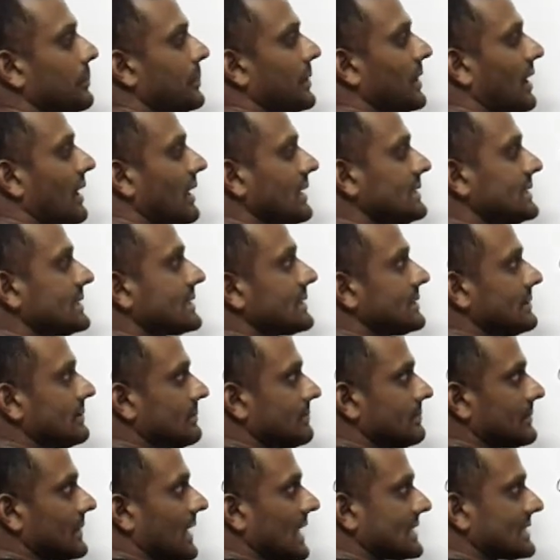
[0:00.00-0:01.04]

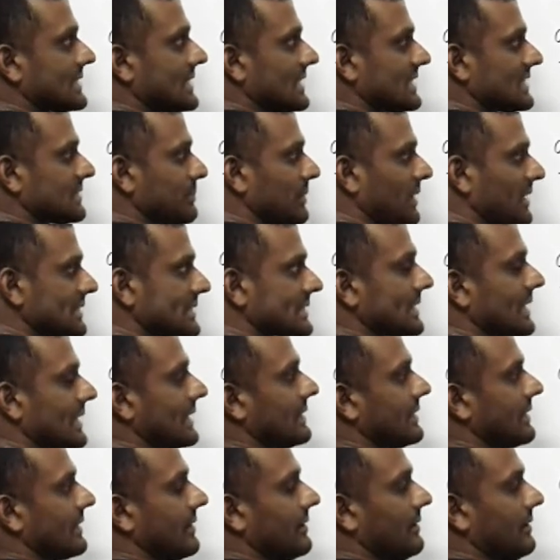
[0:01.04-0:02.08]
Plus, at this plus
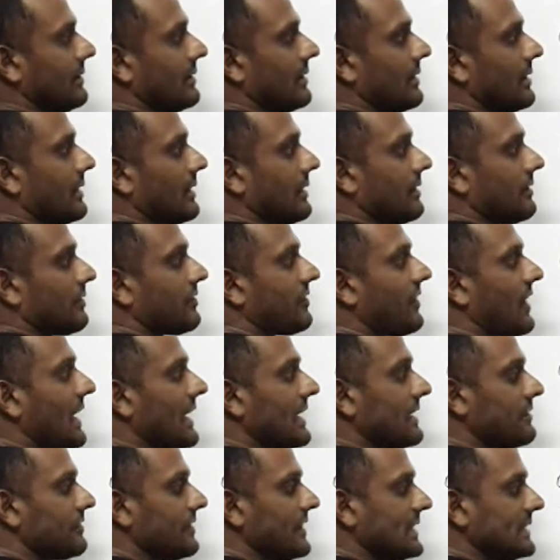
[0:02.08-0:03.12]
sign here,
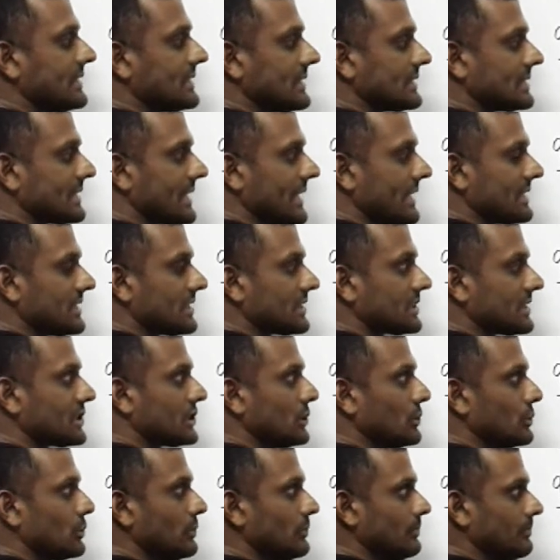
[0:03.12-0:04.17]
5 into 10 is
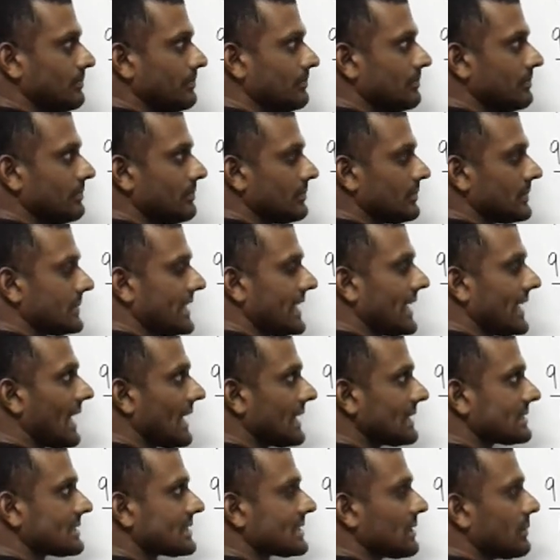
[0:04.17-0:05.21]
2. The
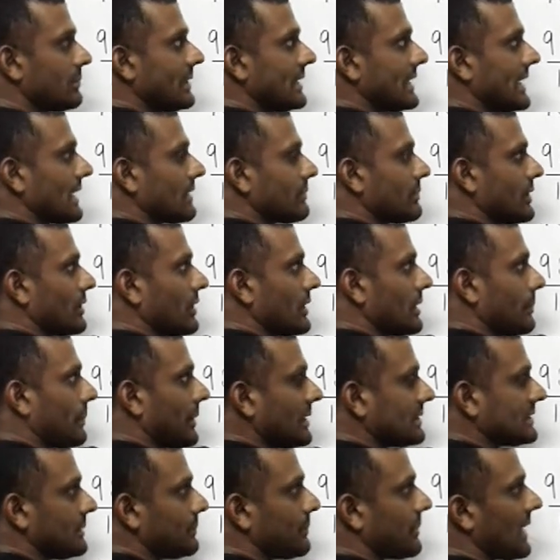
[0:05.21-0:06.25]
answer we get, we're going to
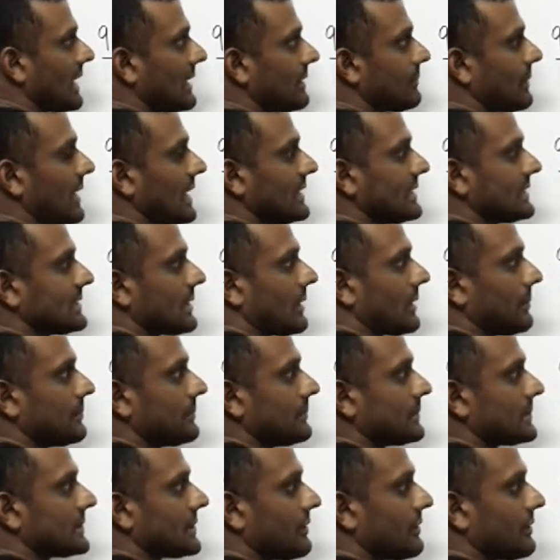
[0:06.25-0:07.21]
multiply by the top.